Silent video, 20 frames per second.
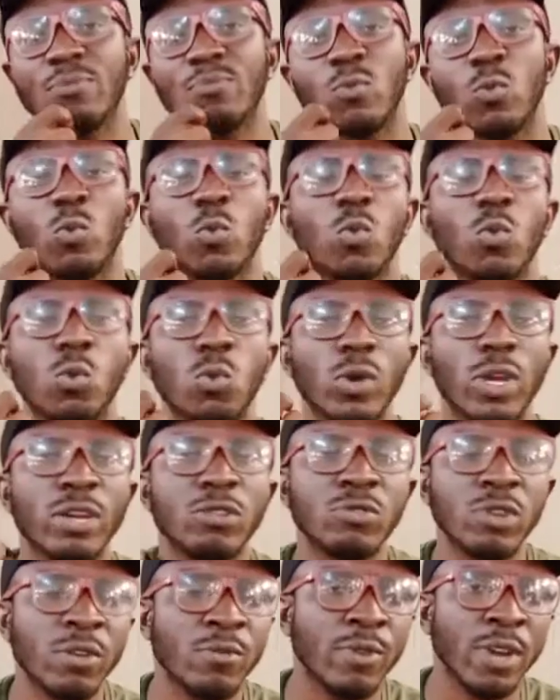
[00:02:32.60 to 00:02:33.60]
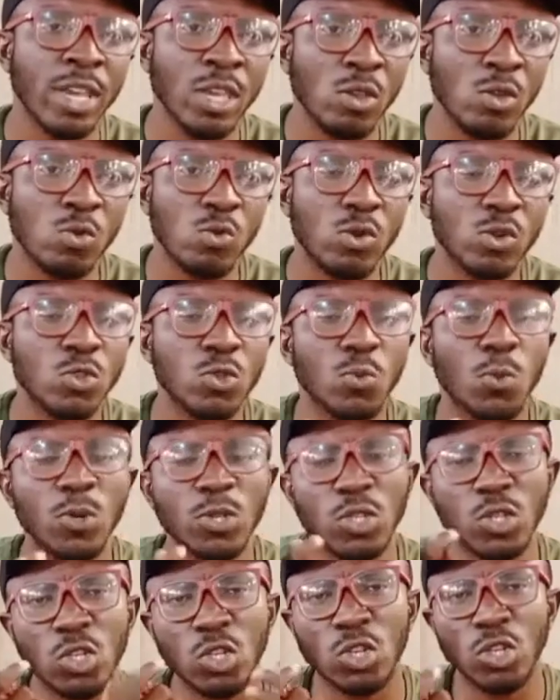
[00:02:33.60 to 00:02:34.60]
Wherever you want to
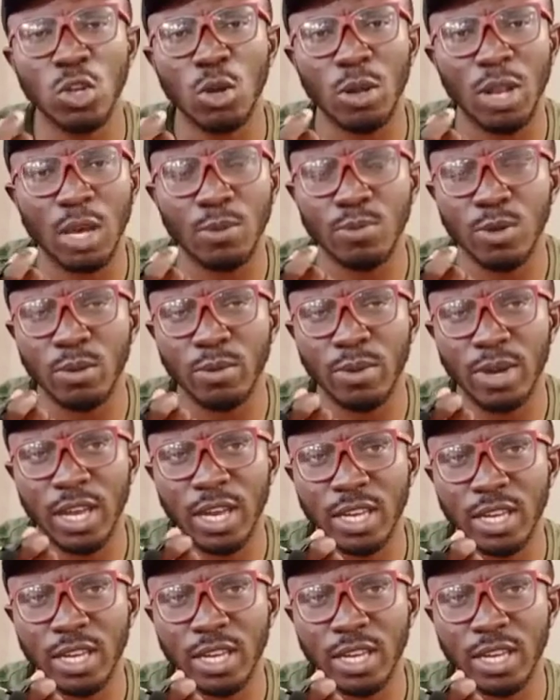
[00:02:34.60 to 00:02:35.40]
position your lapel mic,